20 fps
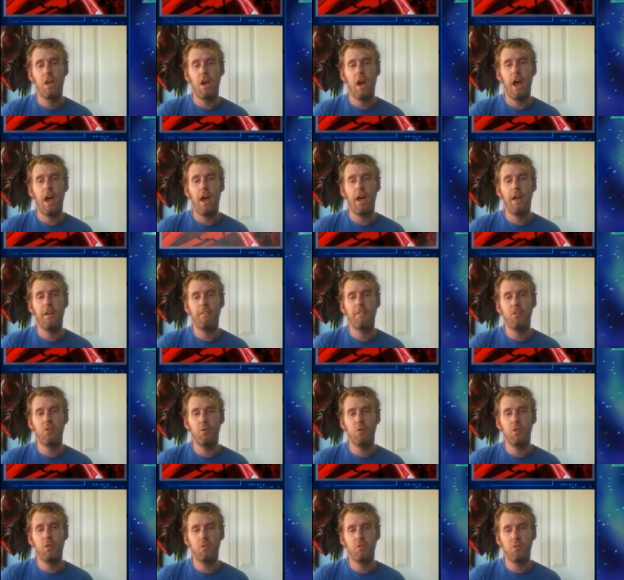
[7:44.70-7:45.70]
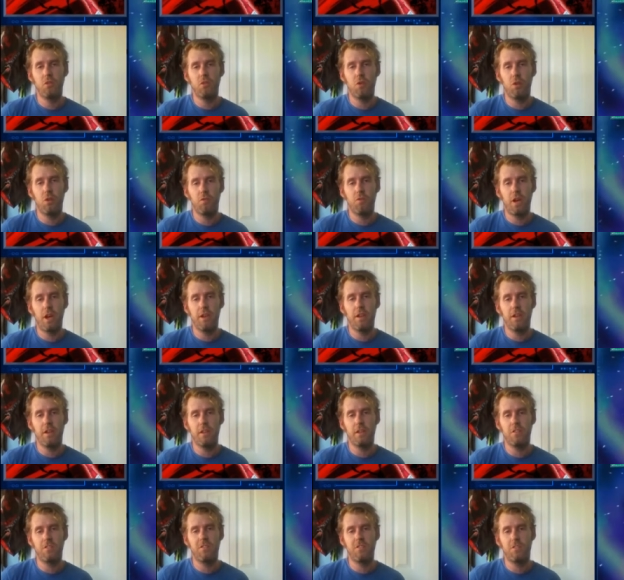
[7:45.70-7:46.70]
I knew this was over, I
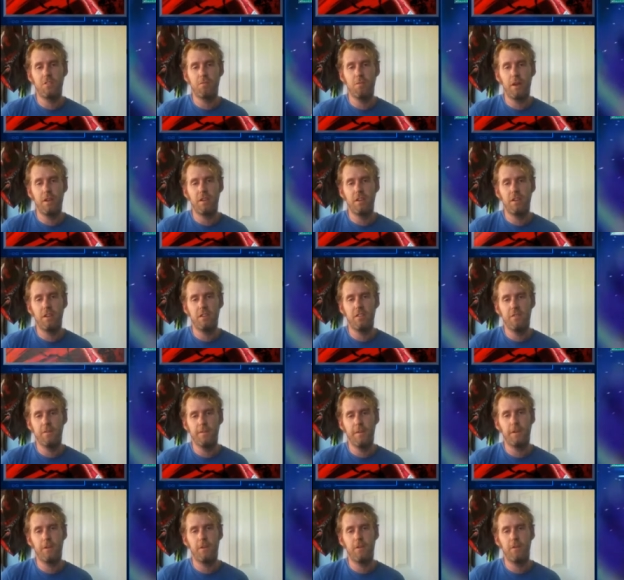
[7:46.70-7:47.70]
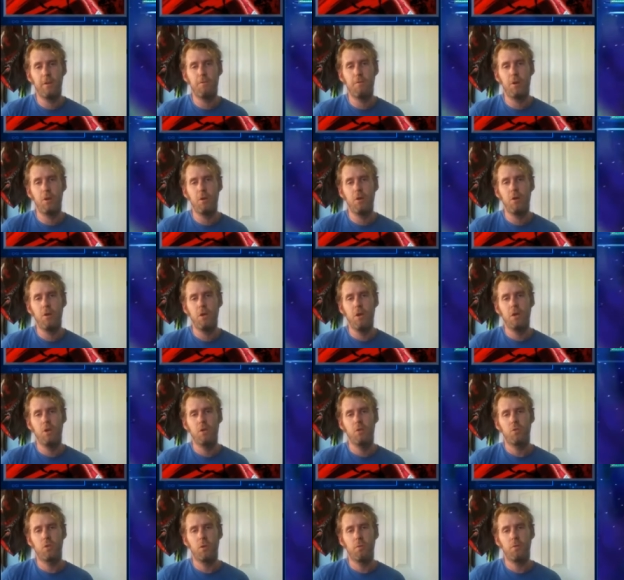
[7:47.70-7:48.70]
didn't suspect any Spirit Kuriboh,
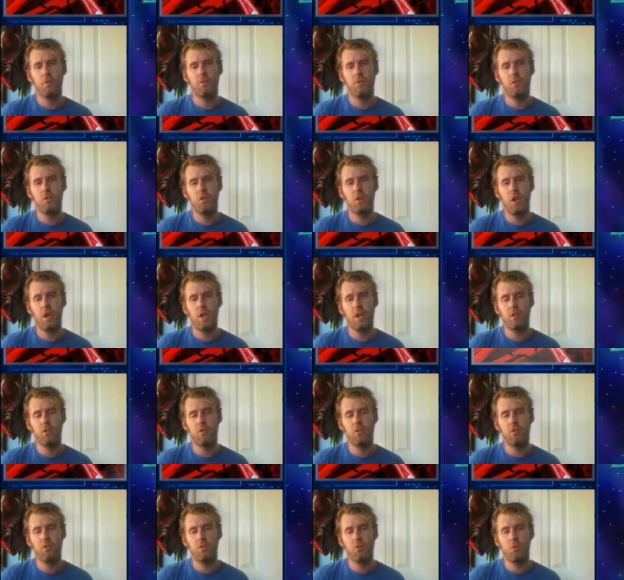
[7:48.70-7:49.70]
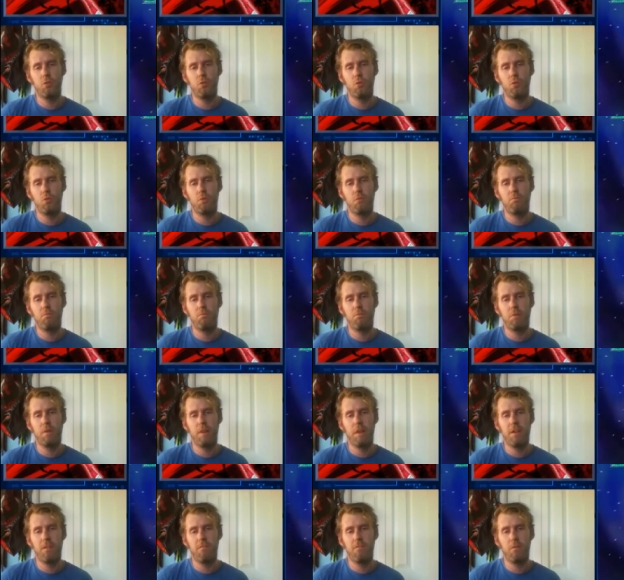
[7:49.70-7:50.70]
so I wasn't trying to
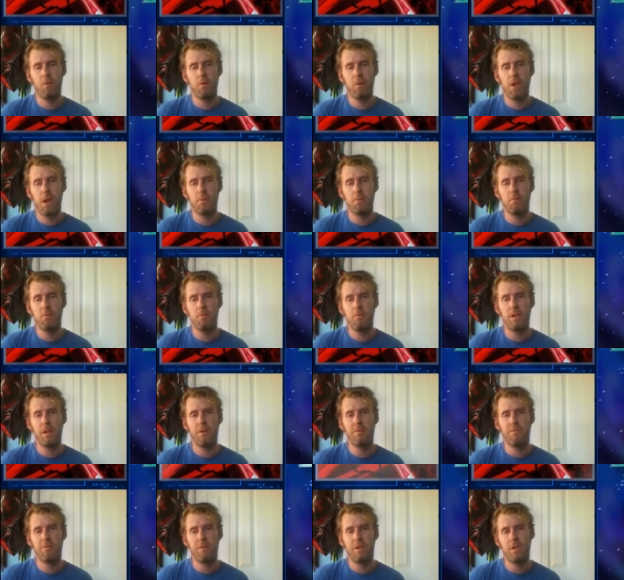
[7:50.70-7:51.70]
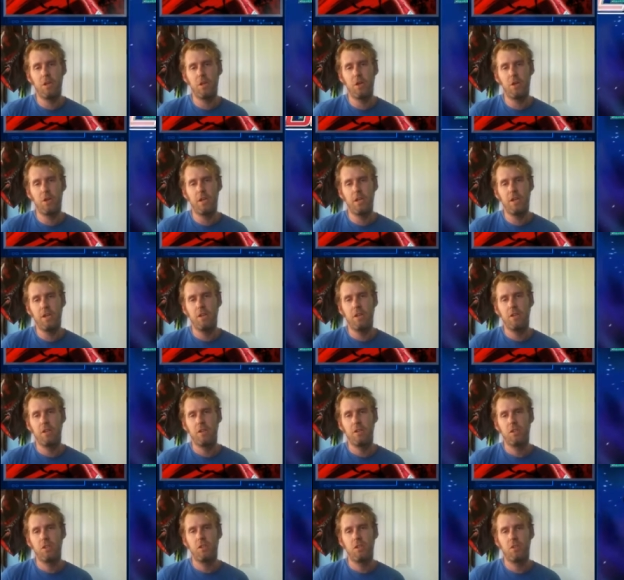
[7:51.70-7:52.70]
play fully optimally, I'm in a hurry,
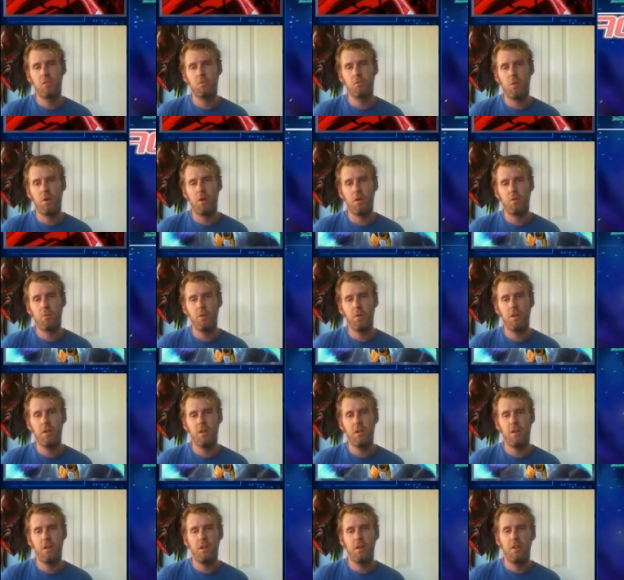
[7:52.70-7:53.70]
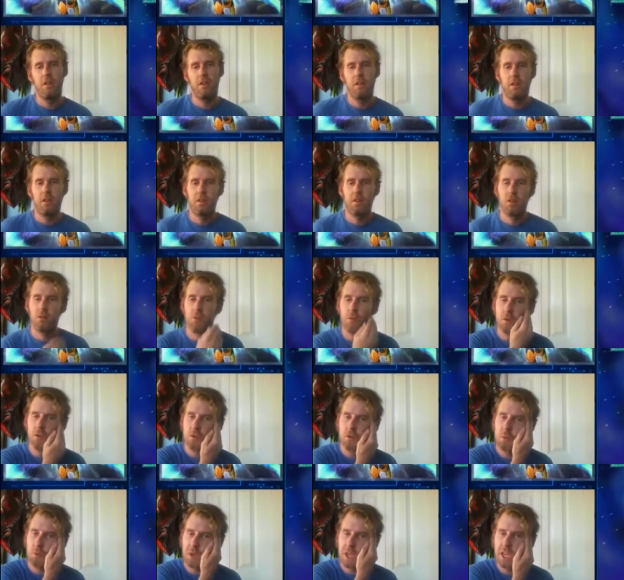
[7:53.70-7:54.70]
just want to win. We
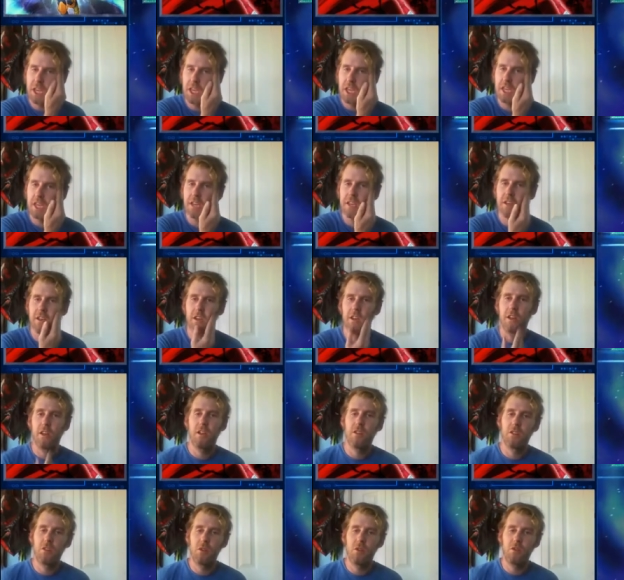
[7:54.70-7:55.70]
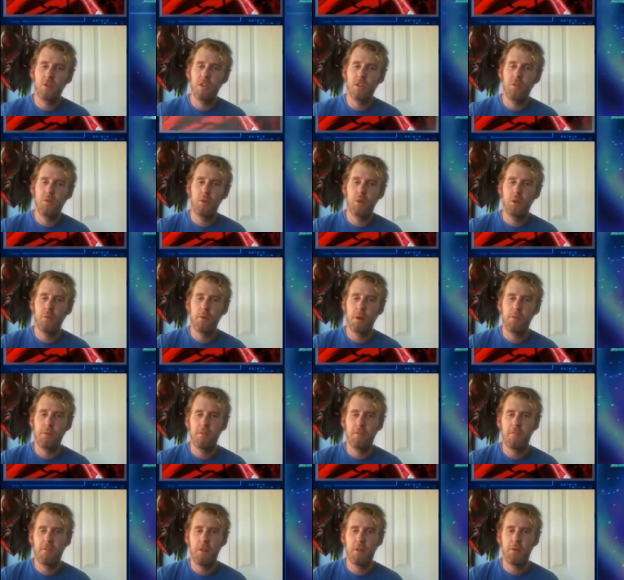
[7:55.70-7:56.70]
swing in, don't need to worry about my
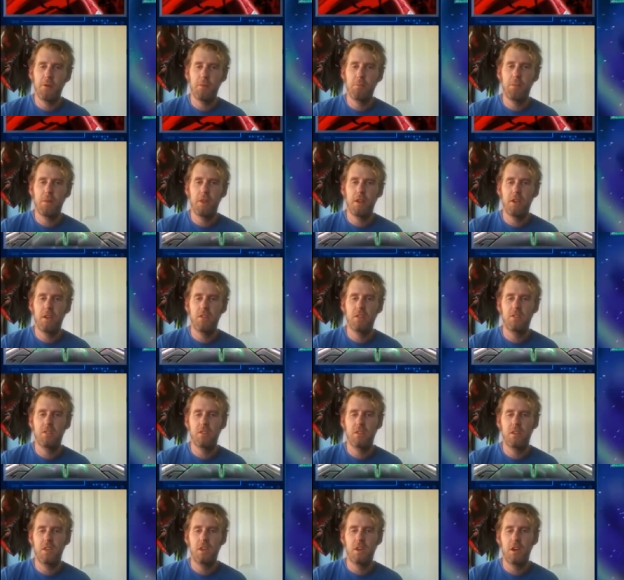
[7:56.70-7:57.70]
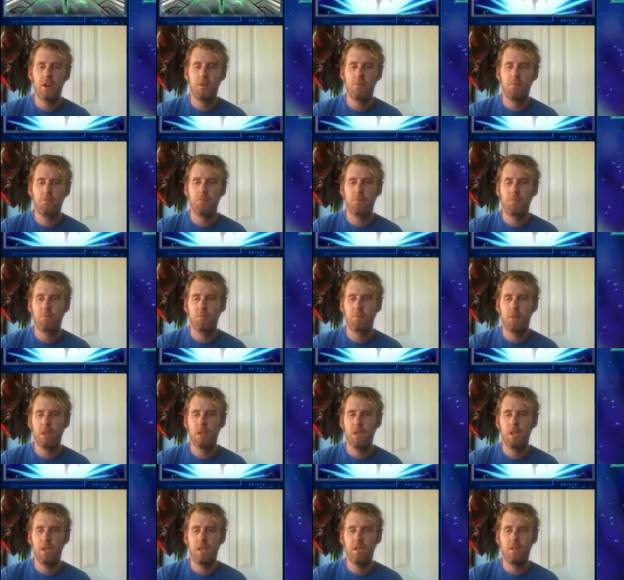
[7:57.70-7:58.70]
follow-up plays, get our
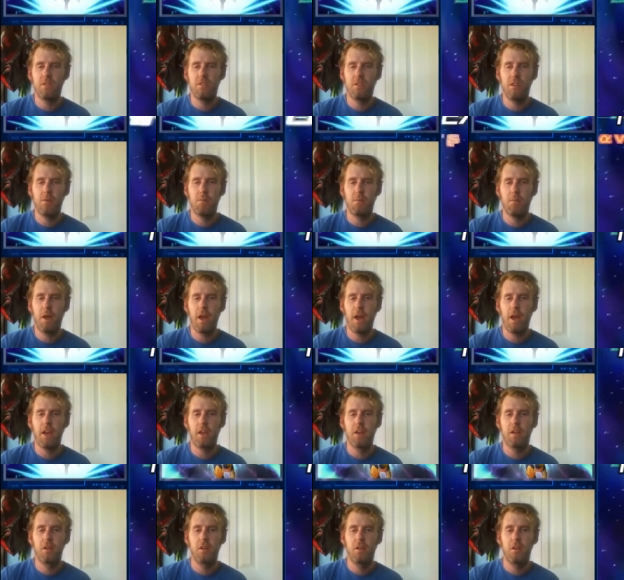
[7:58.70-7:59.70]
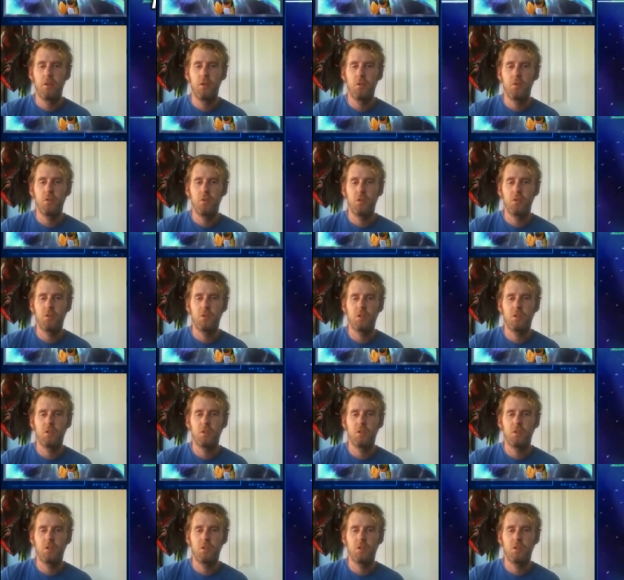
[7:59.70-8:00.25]
Idaten back, doing